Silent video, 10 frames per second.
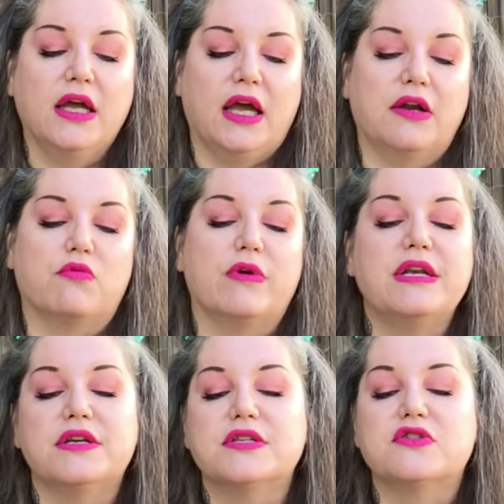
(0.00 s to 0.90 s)
And
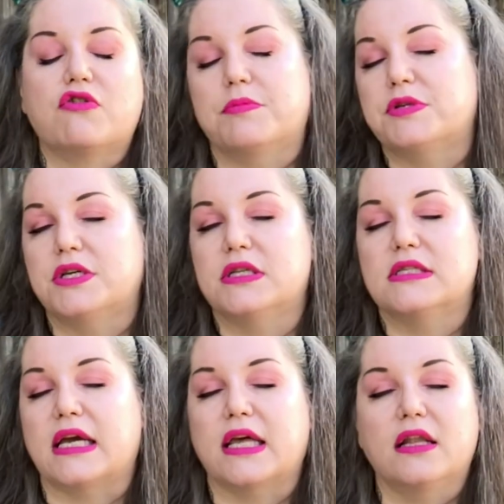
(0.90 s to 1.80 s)
written descriptions,
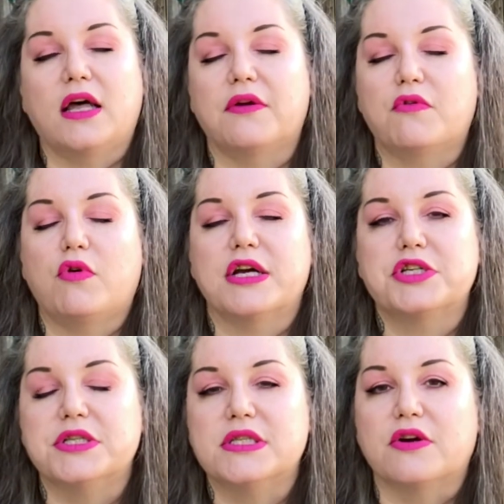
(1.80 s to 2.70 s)
I get a lot of
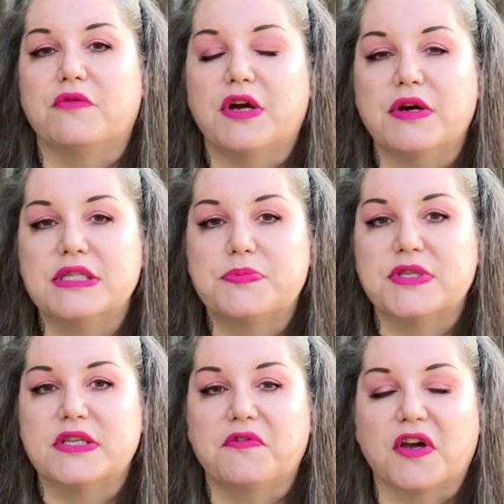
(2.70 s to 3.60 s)
questions that are very
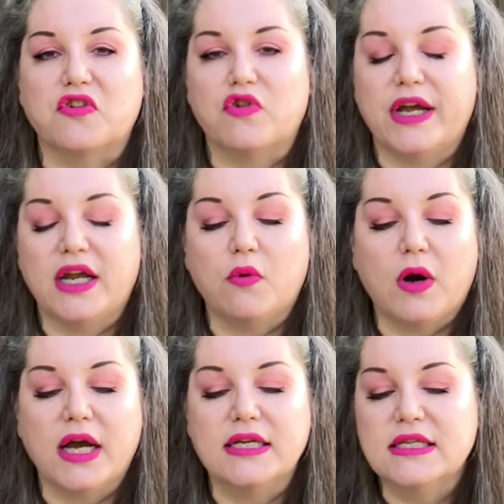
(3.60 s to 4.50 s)
specific training
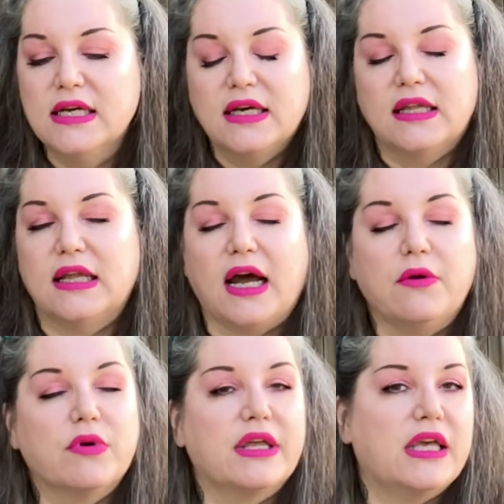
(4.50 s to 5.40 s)
wise that I
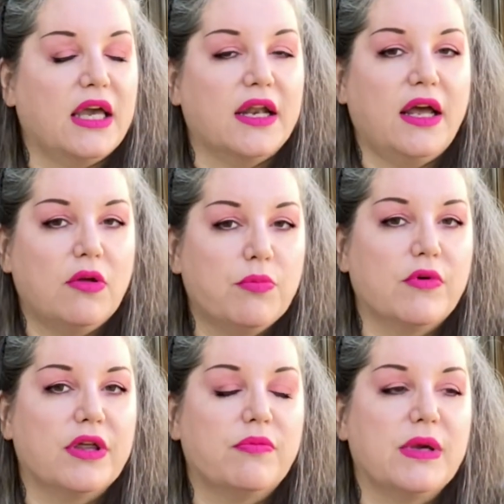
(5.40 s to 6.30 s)
really can't help
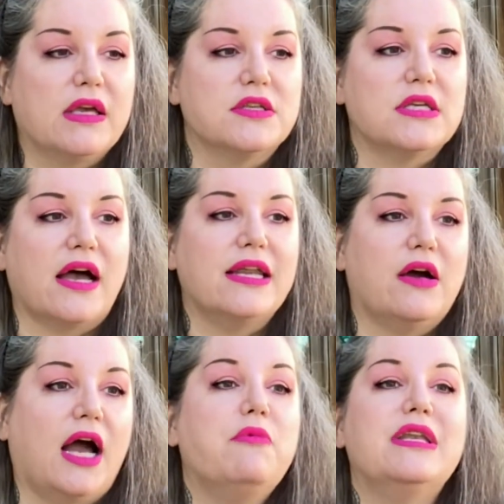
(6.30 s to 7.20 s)
with because I,
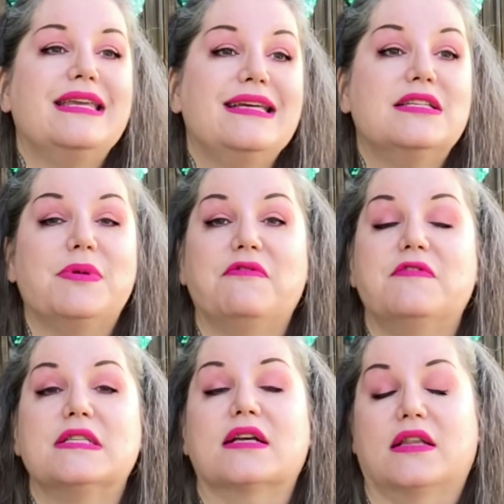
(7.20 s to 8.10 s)
I would need to be
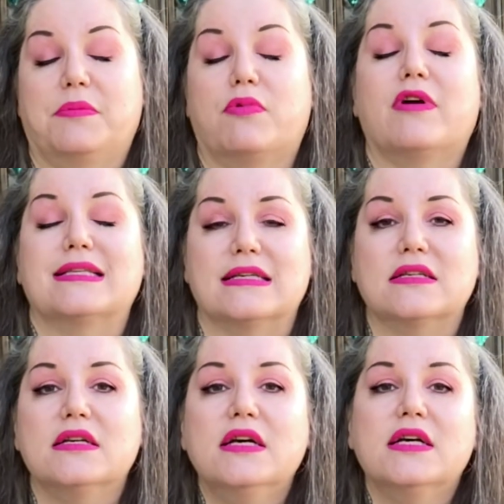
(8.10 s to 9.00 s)
physically present
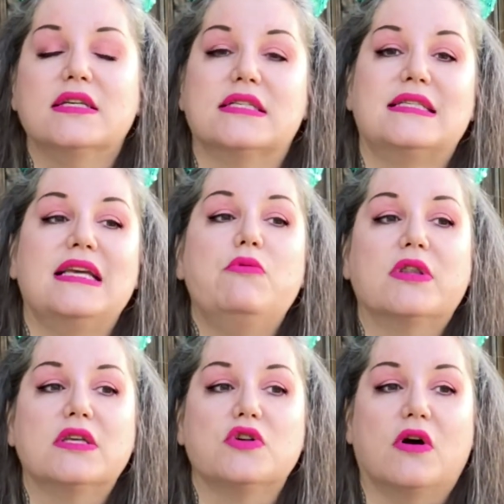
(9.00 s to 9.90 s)
to see what
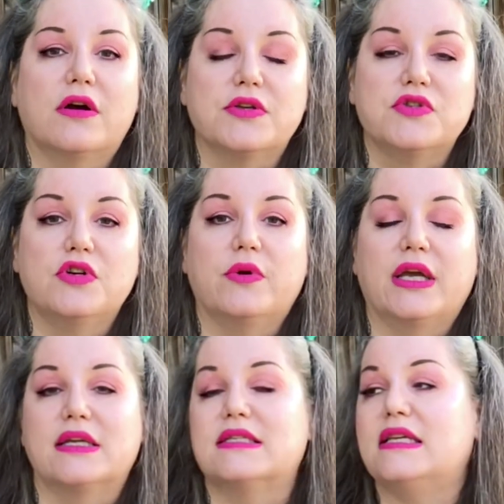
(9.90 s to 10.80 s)
the dog is doing
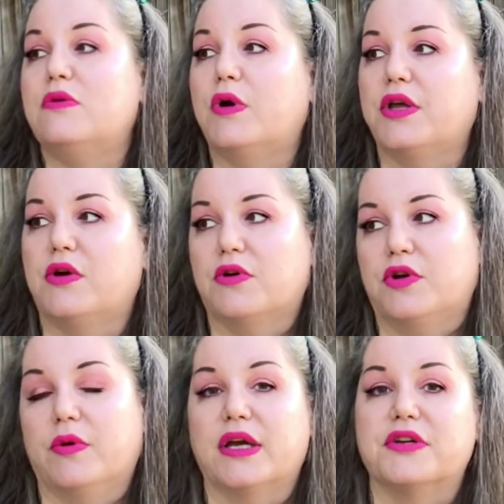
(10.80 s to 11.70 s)
and see what you're
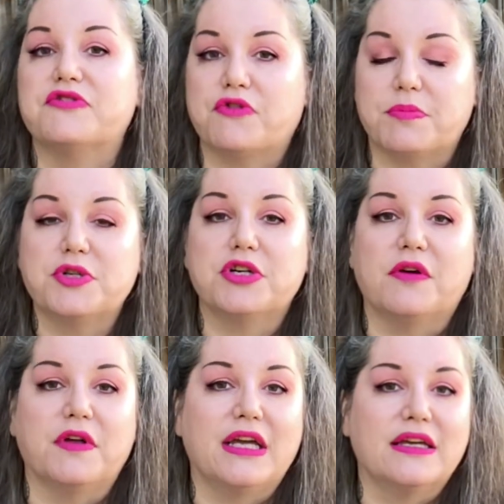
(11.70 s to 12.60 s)
doing. A description of
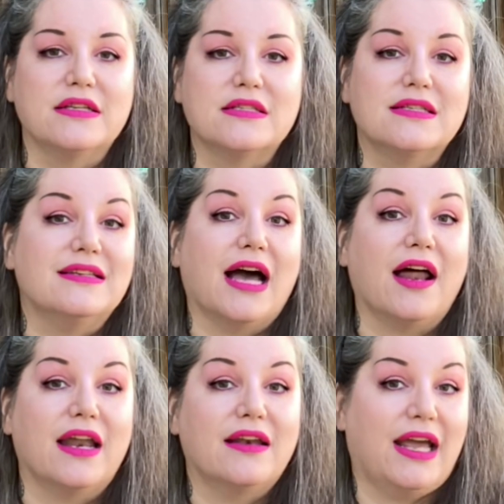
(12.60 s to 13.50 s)
it is not
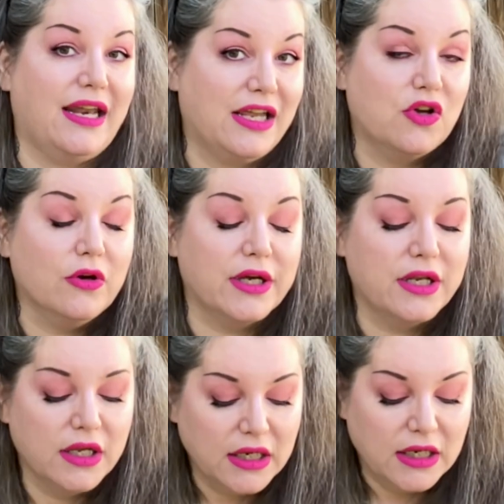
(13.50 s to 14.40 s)
any good
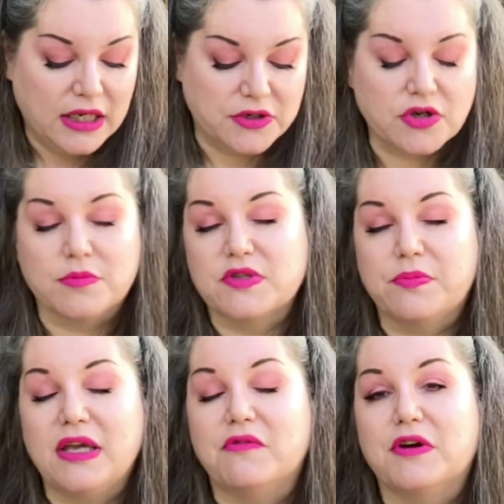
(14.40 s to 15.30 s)
in terms of
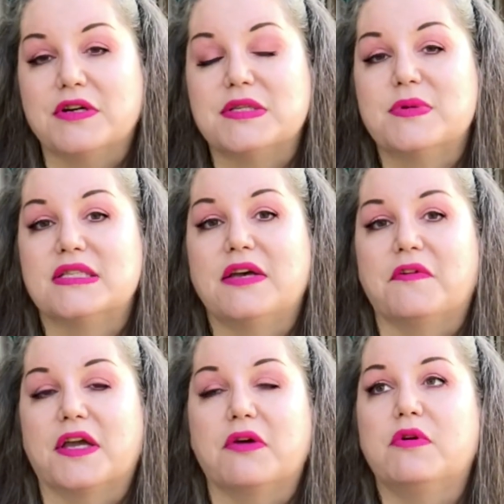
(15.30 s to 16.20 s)
being very
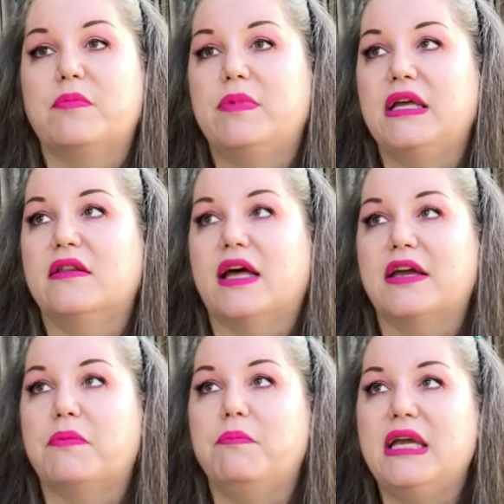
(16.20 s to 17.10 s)
specific. It would be
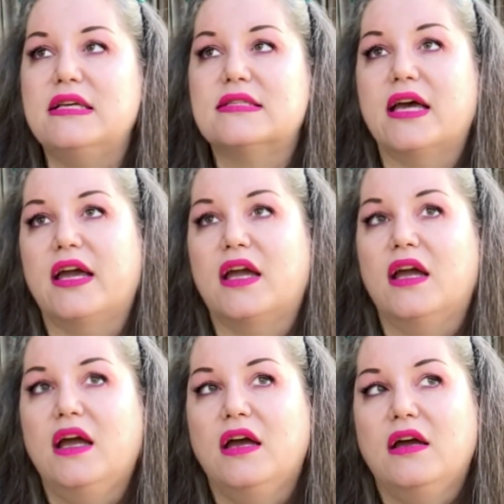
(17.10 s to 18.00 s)
like me saying
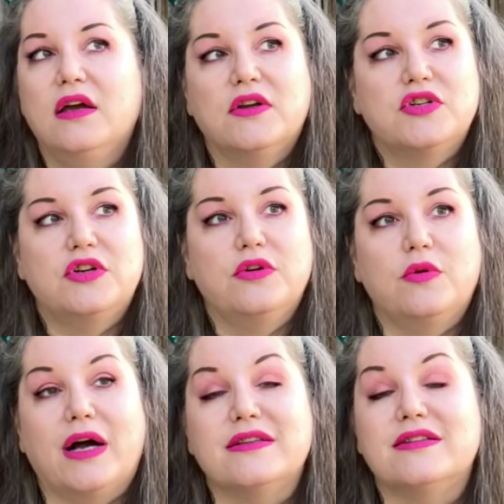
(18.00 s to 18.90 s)
to
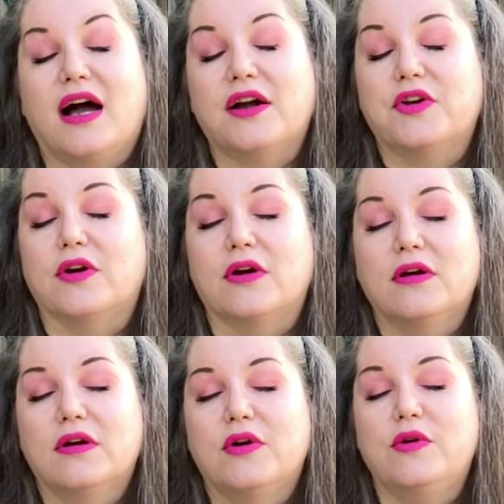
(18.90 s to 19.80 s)
a doctor
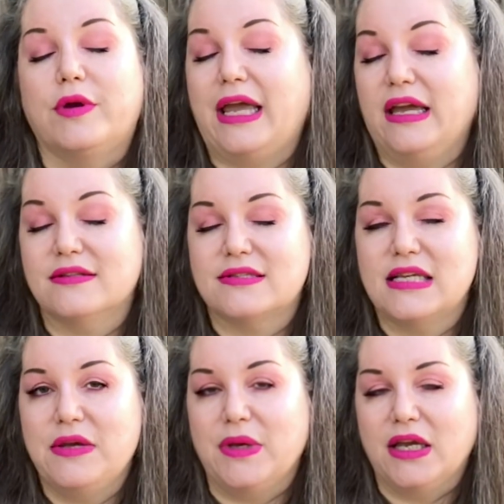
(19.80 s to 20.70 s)
who can't
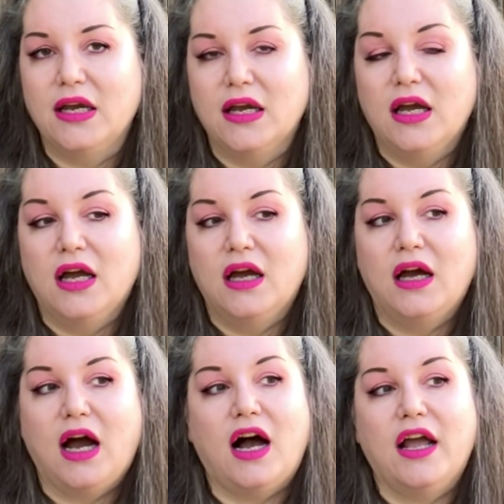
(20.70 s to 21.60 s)
see me,
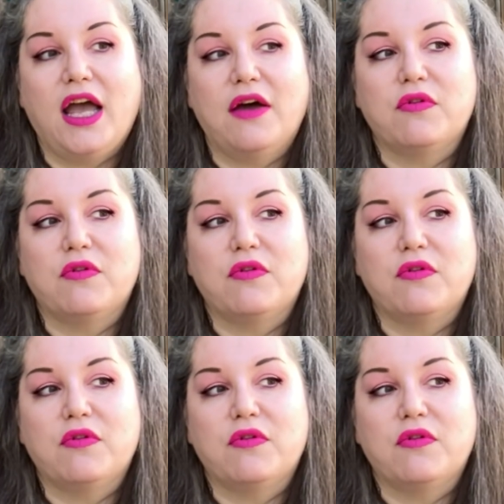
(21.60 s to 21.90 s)
I have a